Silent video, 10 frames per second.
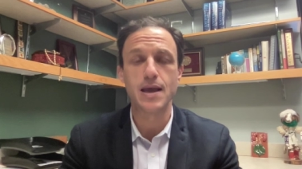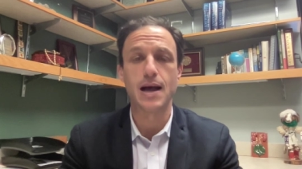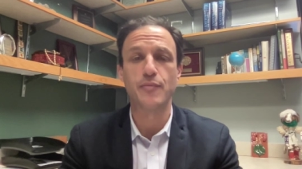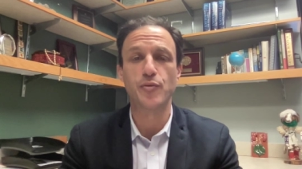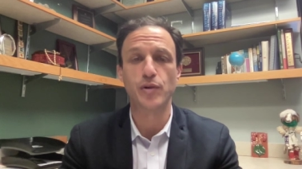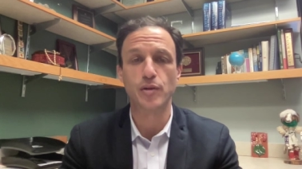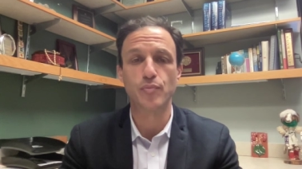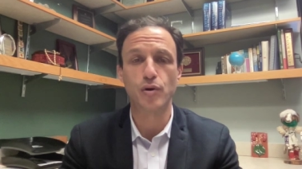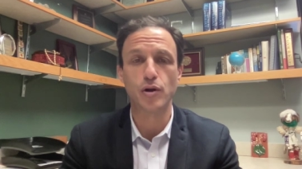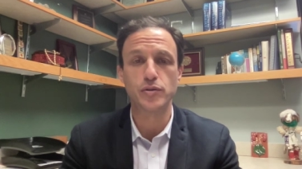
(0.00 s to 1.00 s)
optimal
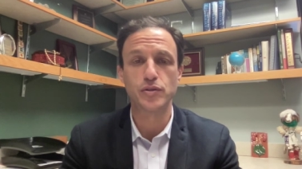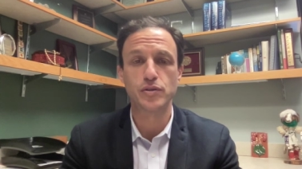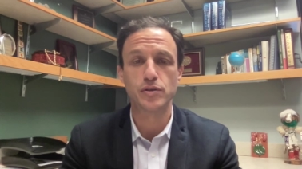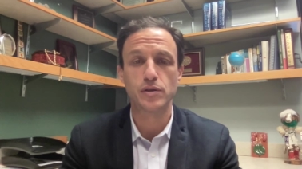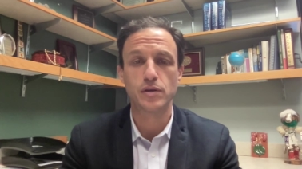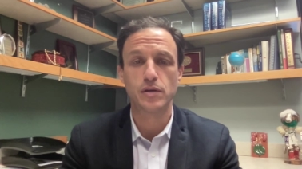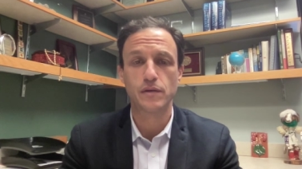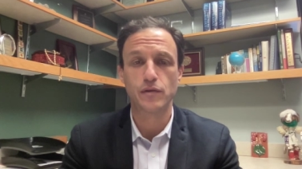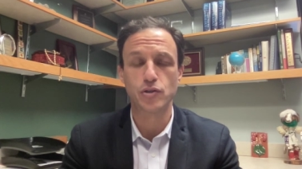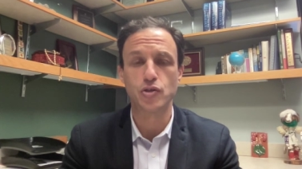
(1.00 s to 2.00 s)
approach
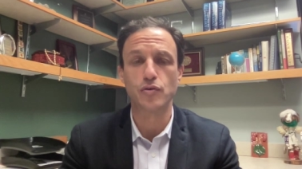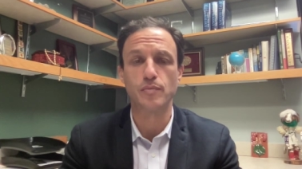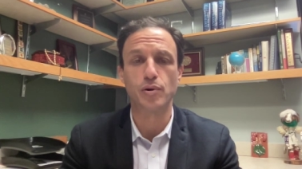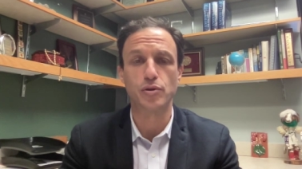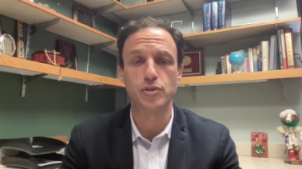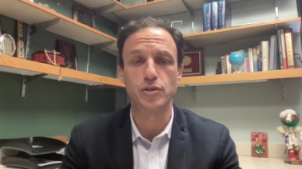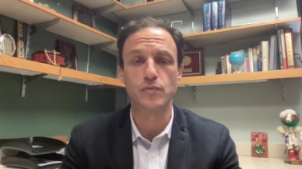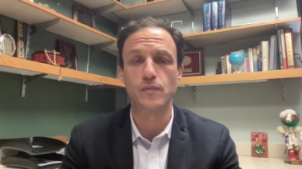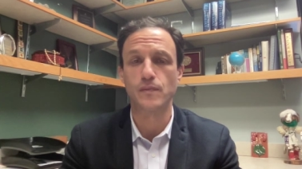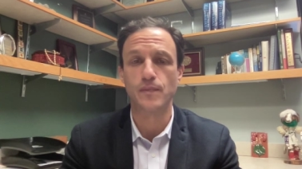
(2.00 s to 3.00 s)
for a certain person
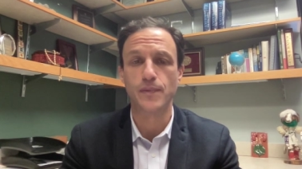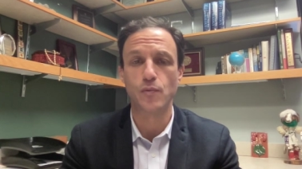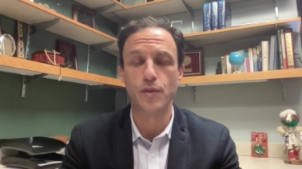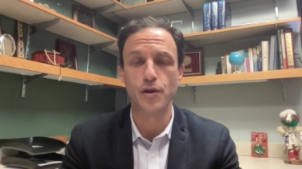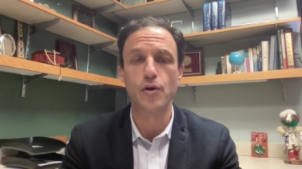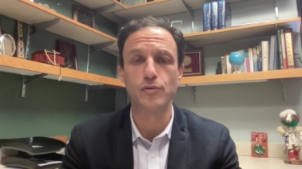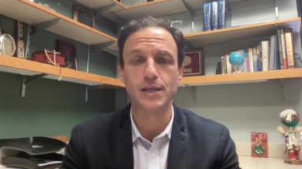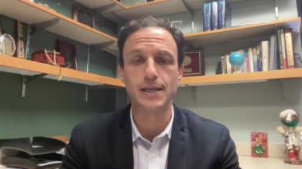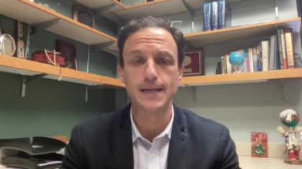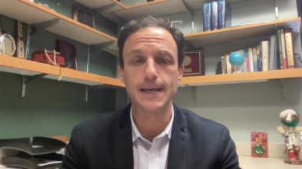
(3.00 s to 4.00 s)
with a known
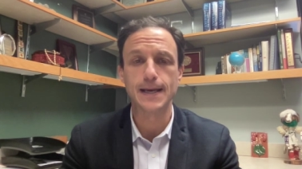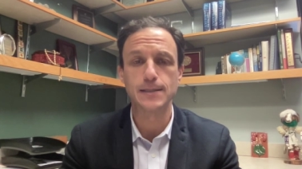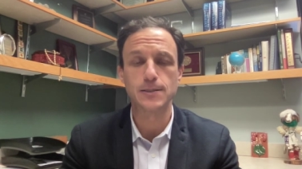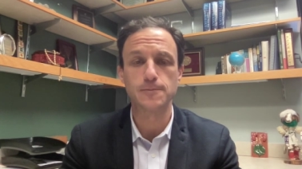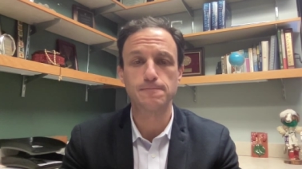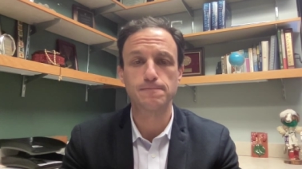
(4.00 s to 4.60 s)
kidney cancer.